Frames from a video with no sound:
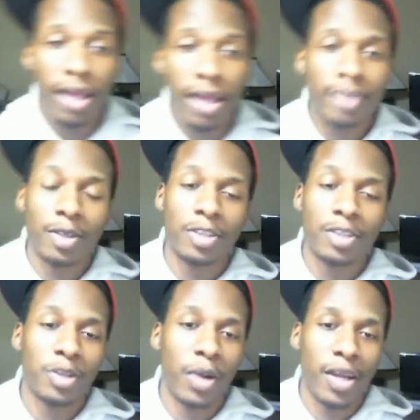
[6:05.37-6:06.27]
So those are
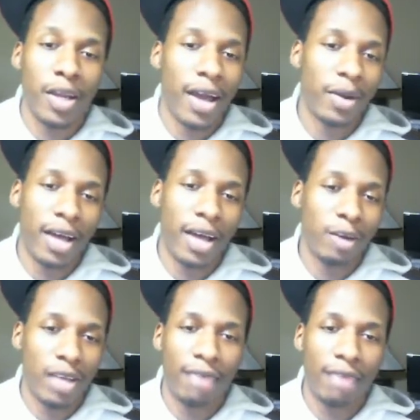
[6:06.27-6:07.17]
who I know. I don't
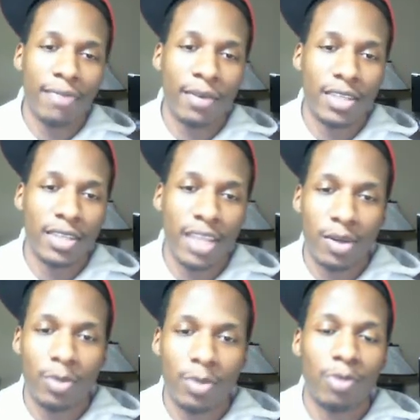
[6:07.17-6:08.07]
really have a favorite because I
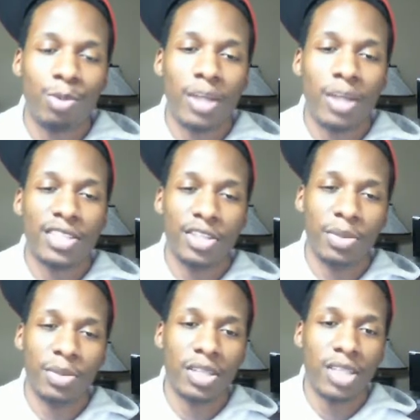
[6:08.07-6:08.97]
don't watch it too
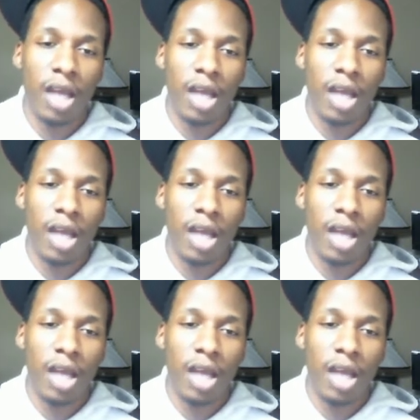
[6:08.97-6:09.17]
much.